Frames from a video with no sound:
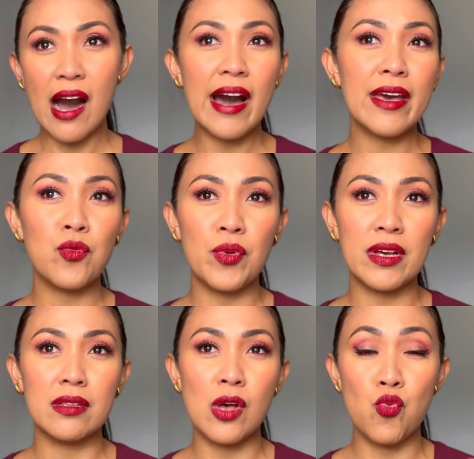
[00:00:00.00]
I
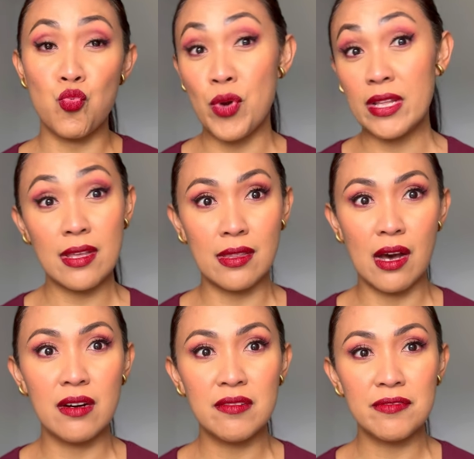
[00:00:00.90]
will really
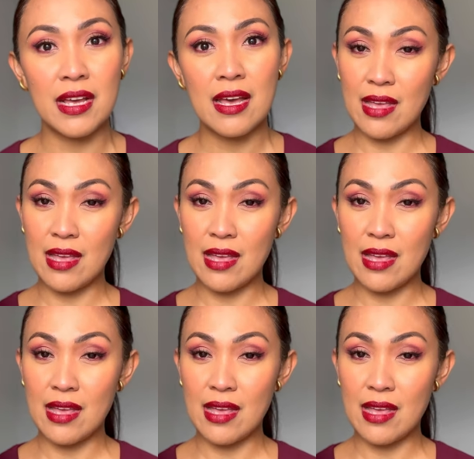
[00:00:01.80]
love,